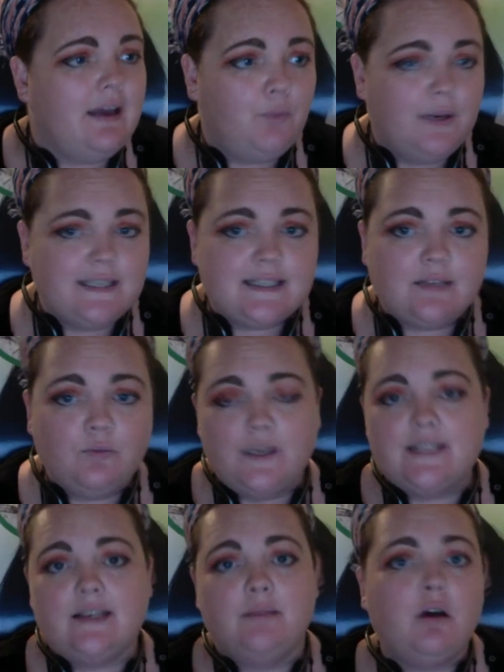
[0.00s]
we
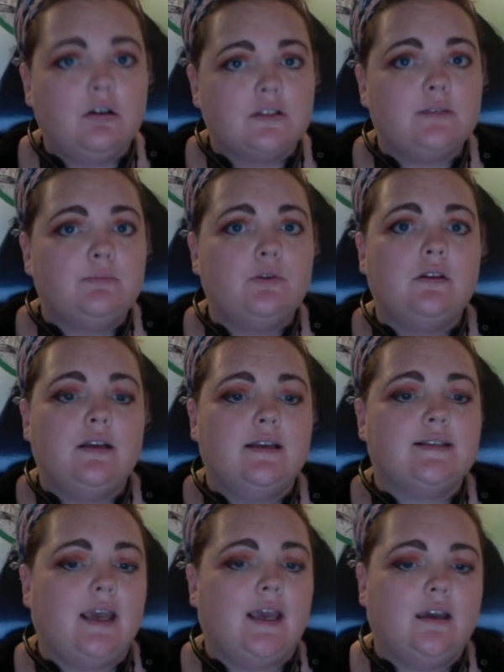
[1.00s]
see possible
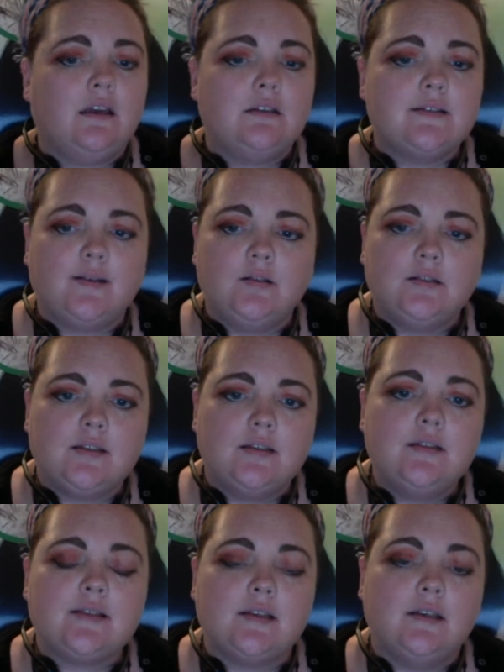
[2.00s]
as care
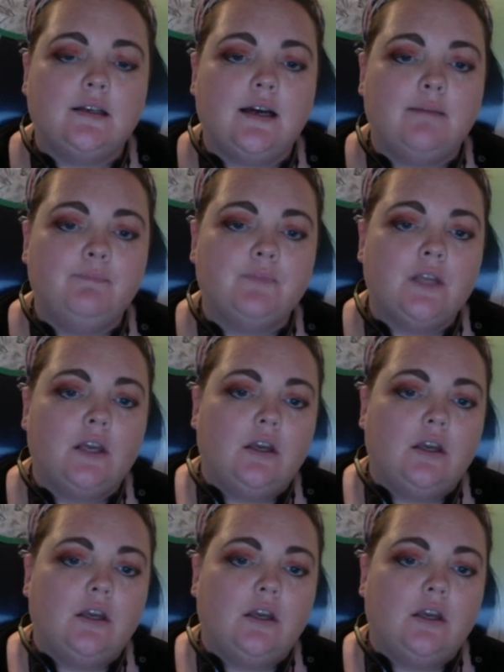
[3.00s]
consultants, and